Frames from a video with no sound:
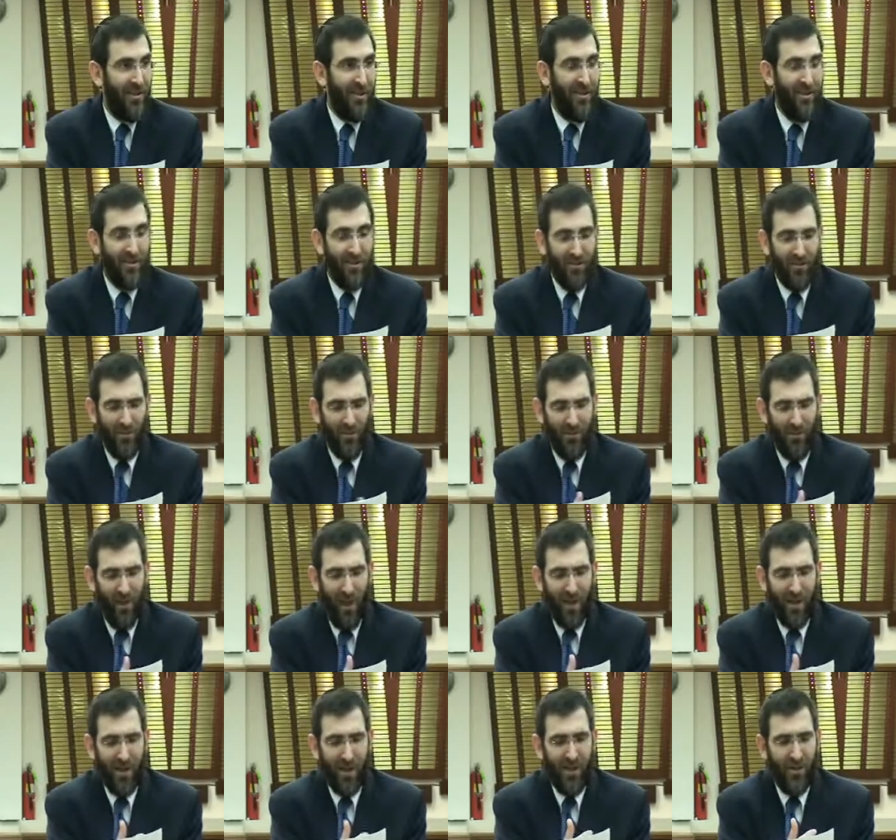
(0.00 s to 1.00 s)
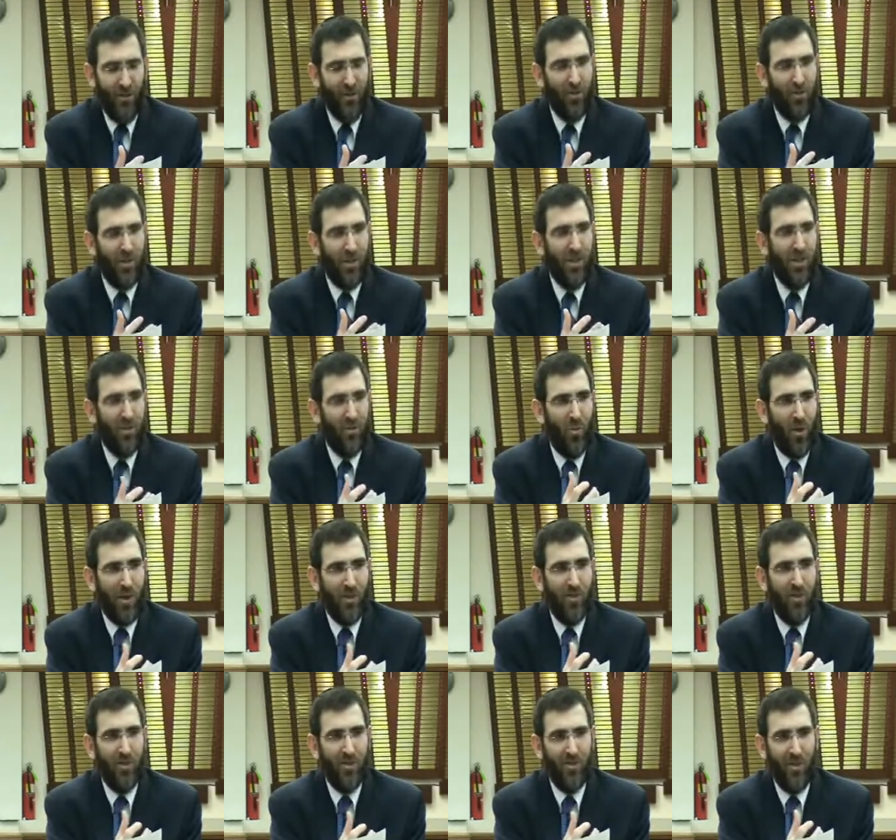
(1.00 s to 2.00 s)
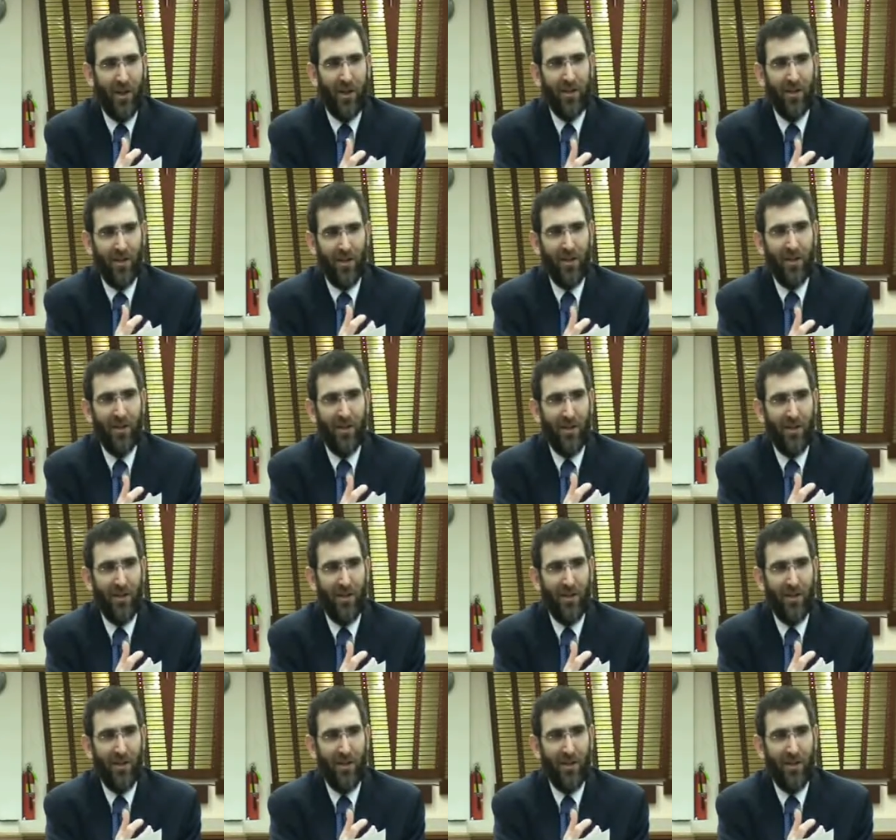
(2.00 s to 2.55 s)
Good. Well, why did he choose these questions, right?